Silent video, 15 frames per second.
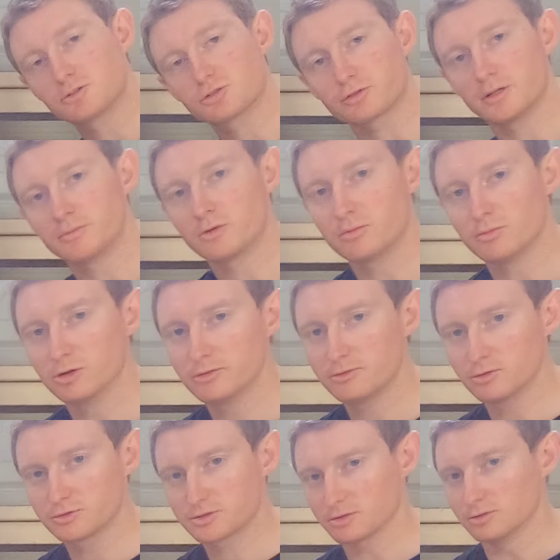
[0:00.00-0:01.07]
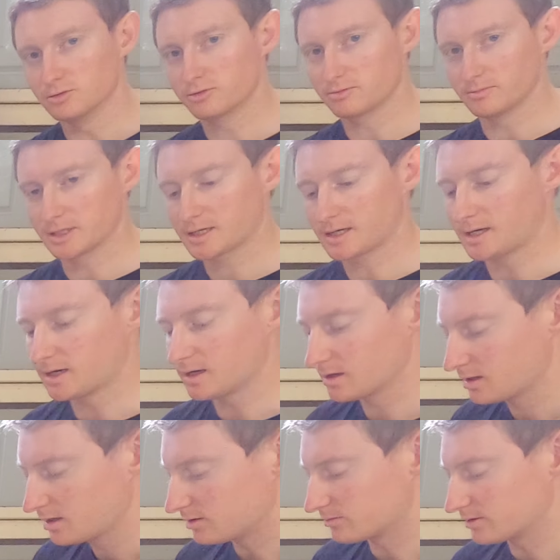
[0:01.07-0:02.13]
a trim removal tool from a
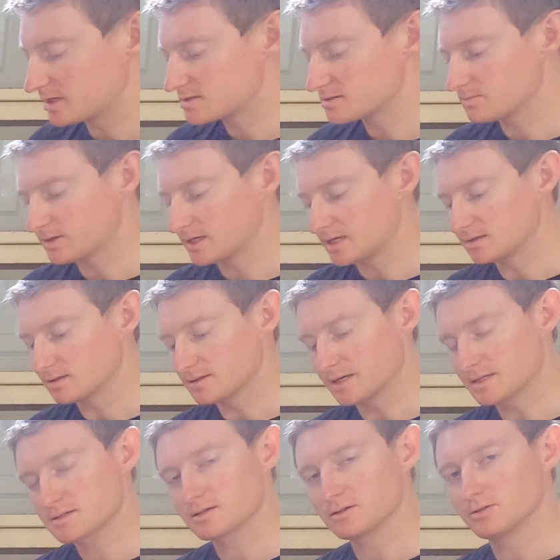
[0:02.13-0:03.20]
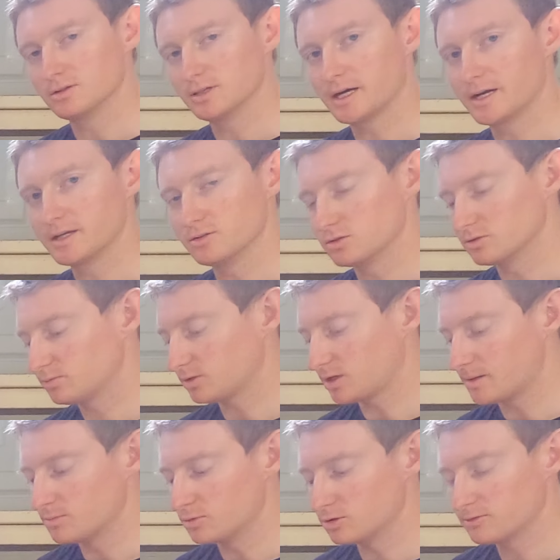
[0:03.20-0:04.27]
car. The reason being that that's going to allow you to
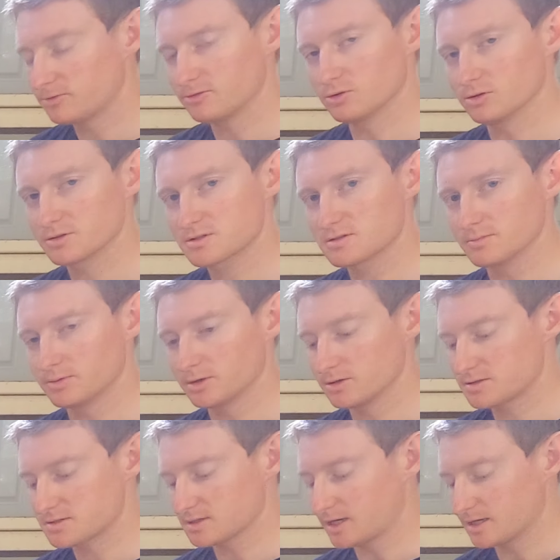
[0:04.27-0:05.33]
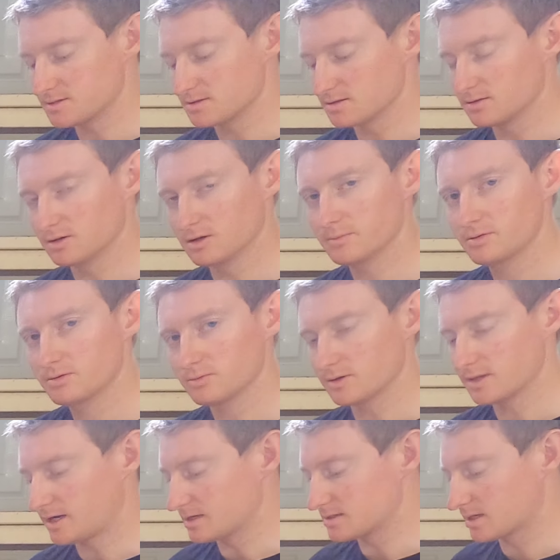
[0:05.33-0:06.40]
apply more force to both sides of the knob
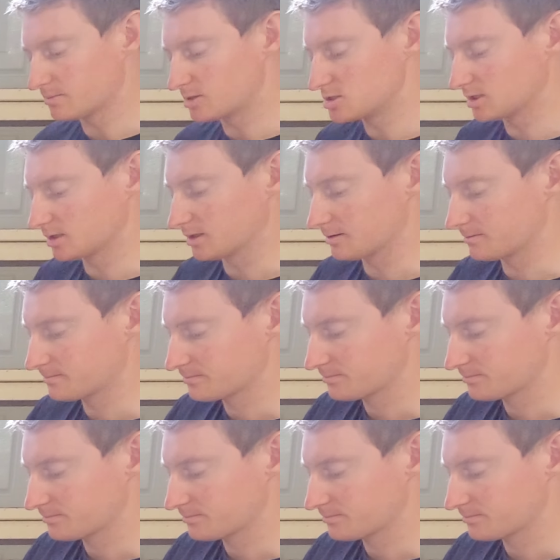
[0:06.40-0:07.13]
without damaging it.